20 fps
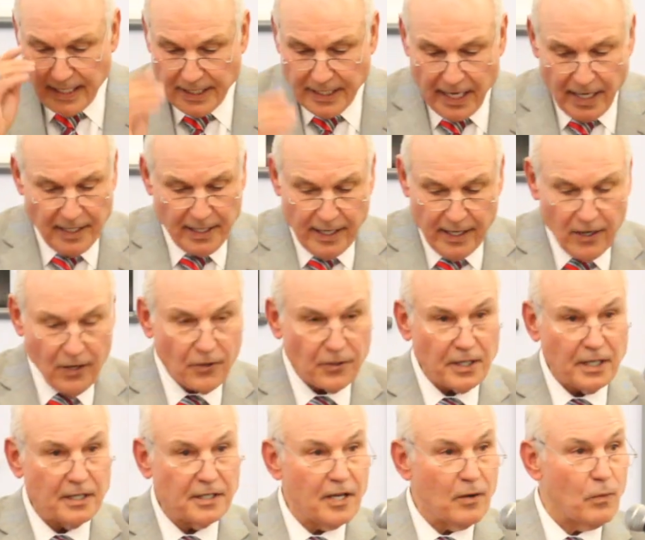You know,
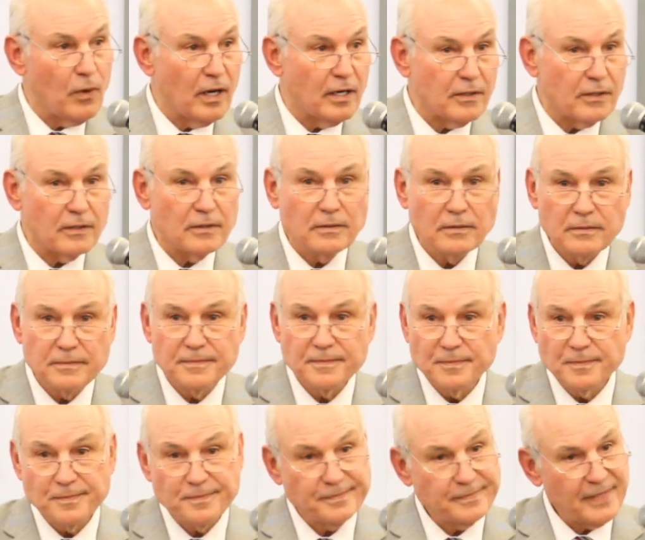you wonder,
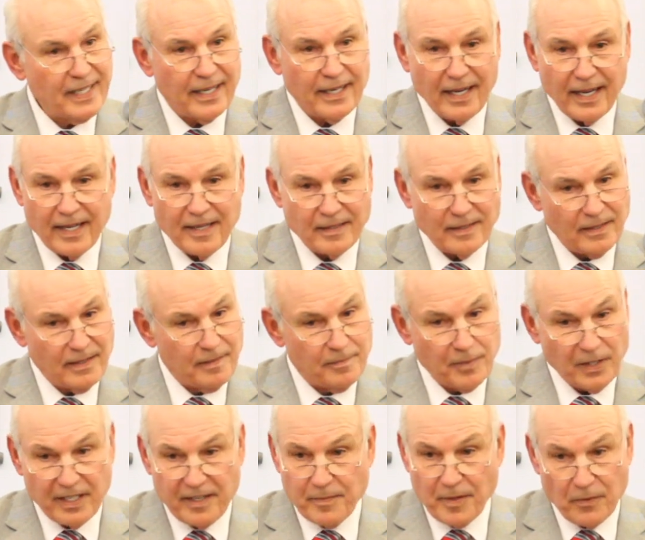and
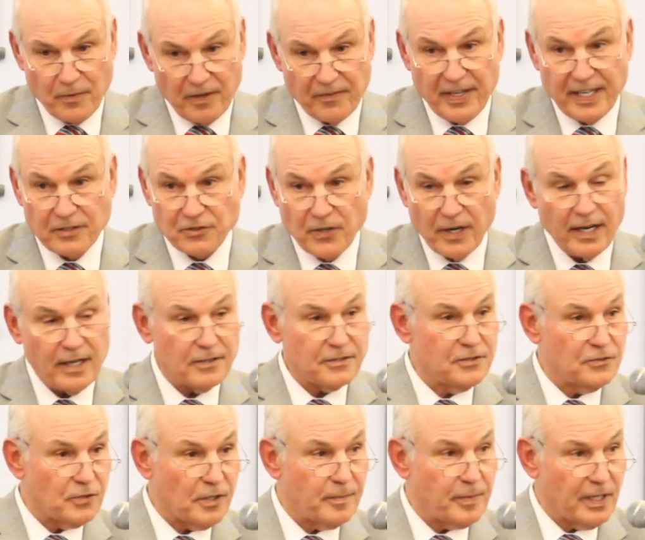believe me, we've had trials
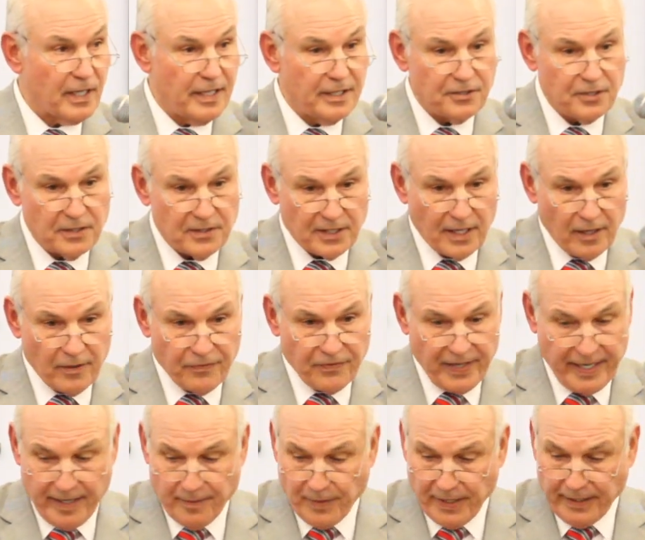and tribulations in our
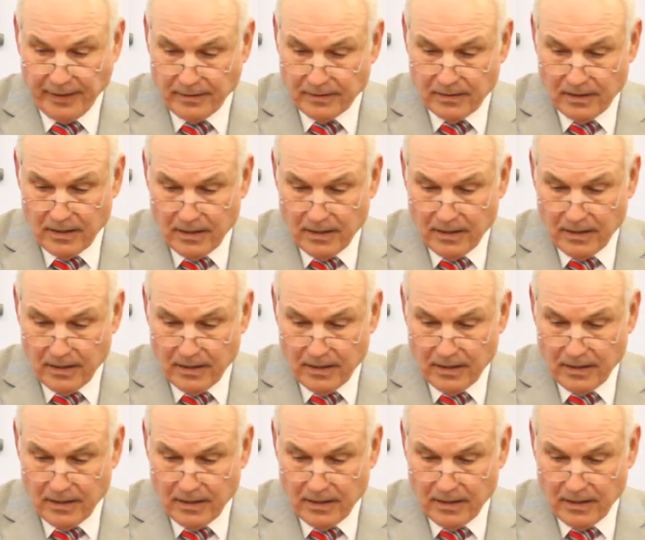family.